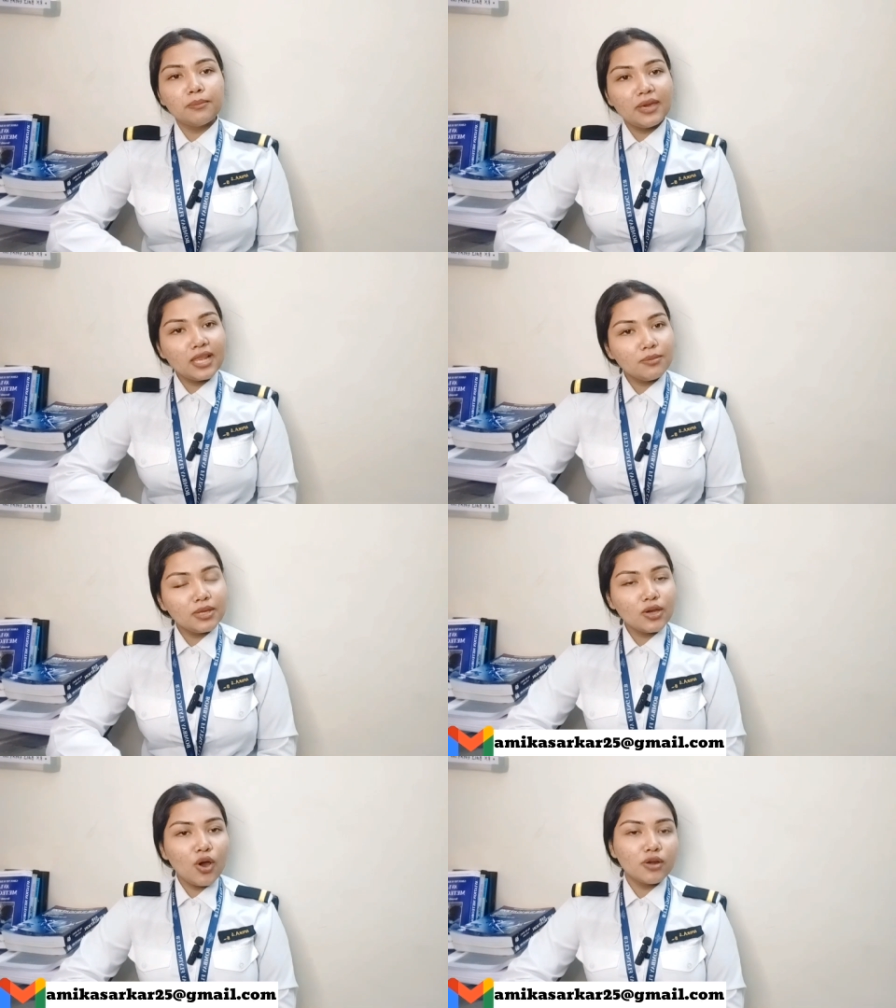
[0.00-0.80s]
can mail
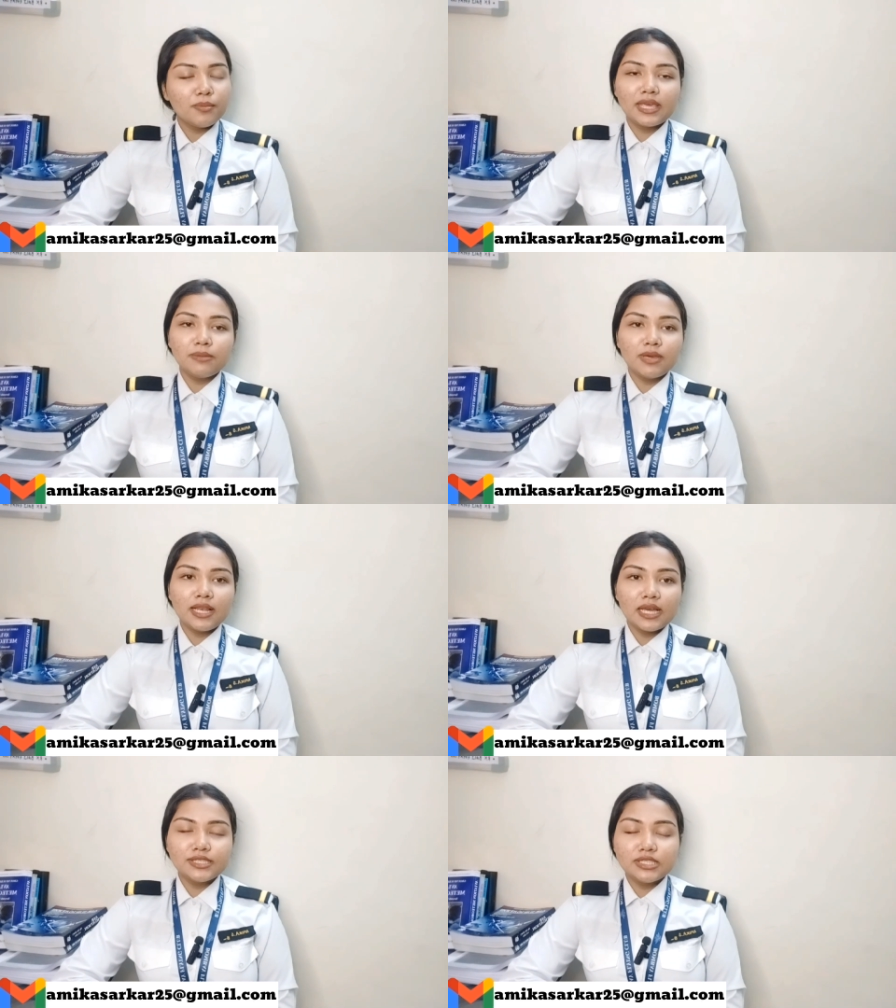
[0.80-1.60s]
me on my
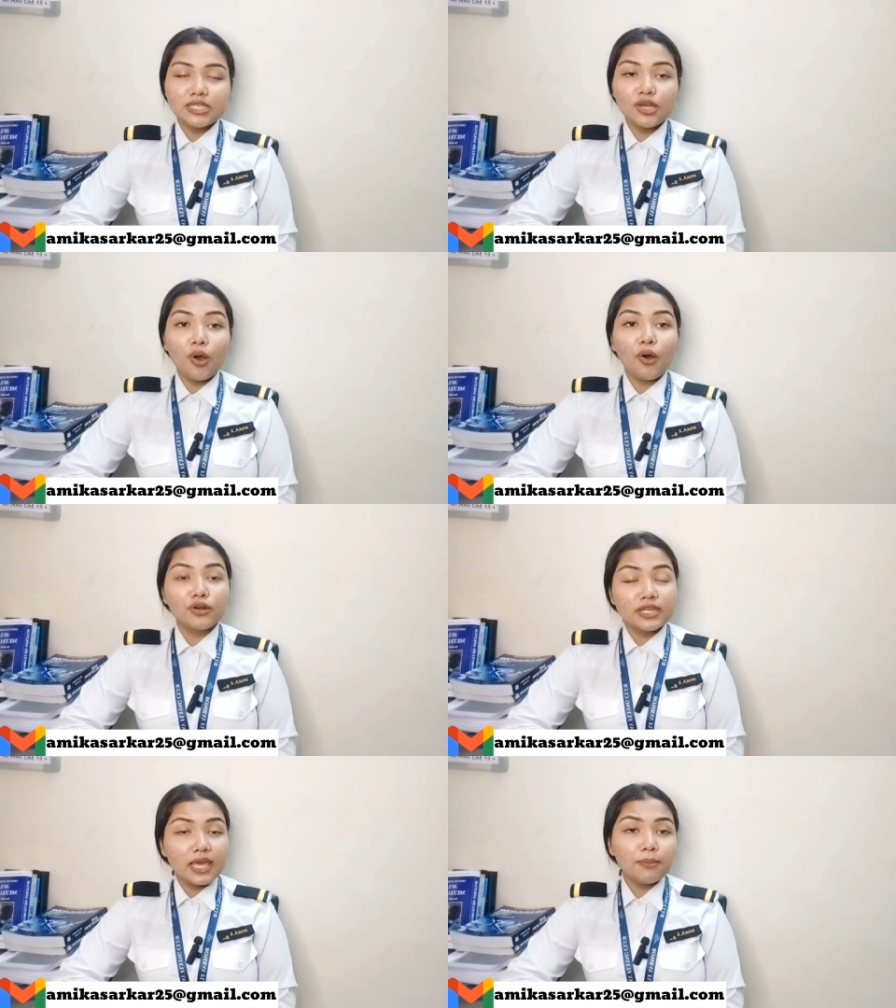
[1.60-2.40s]
email ID
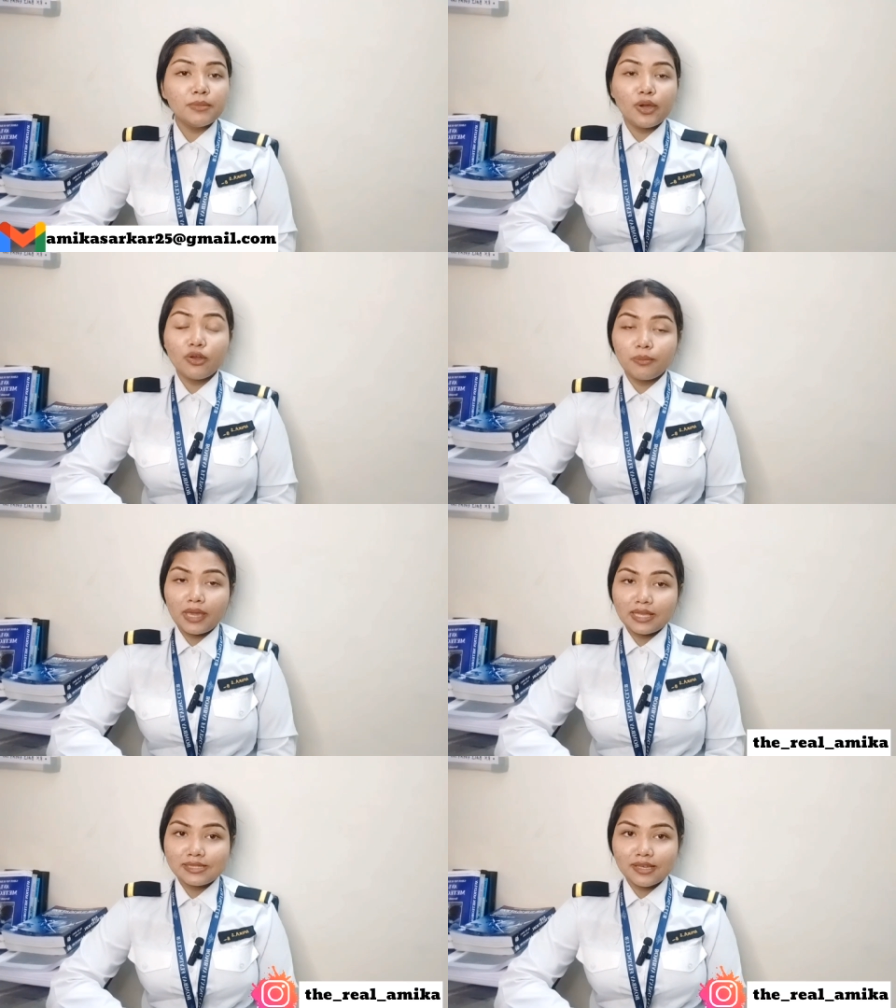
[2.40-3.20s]
or DM me on
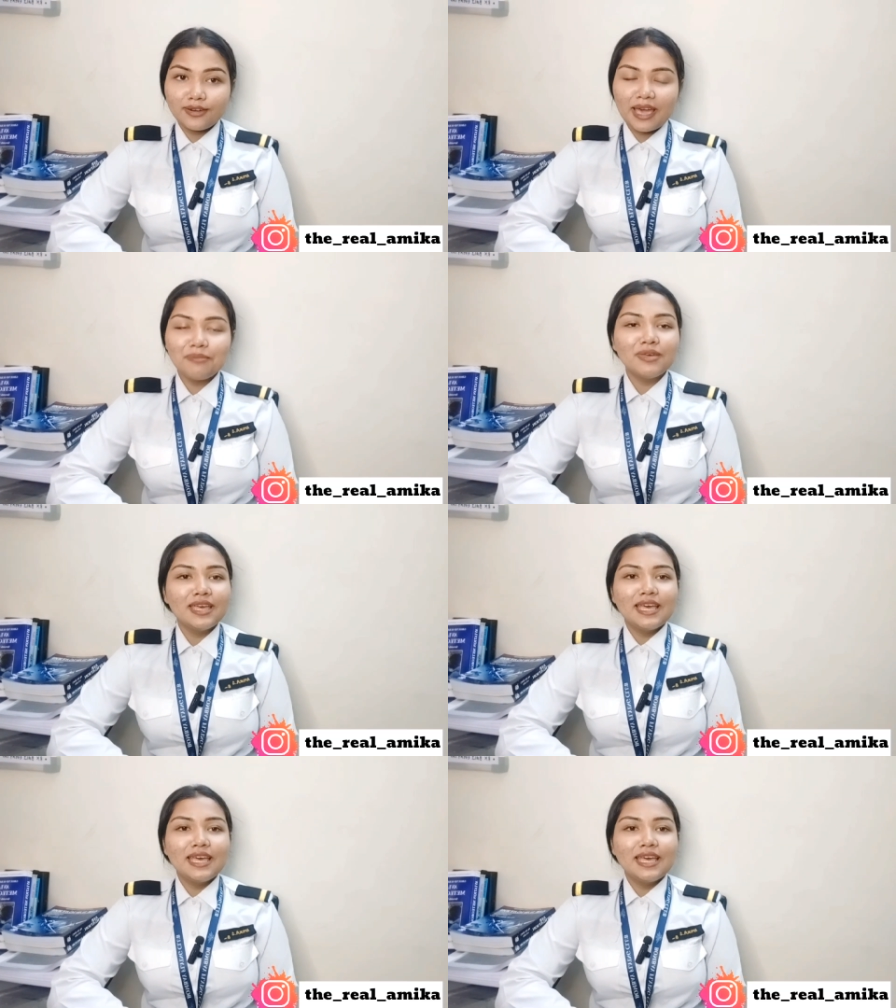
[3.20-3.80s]
my Instagram.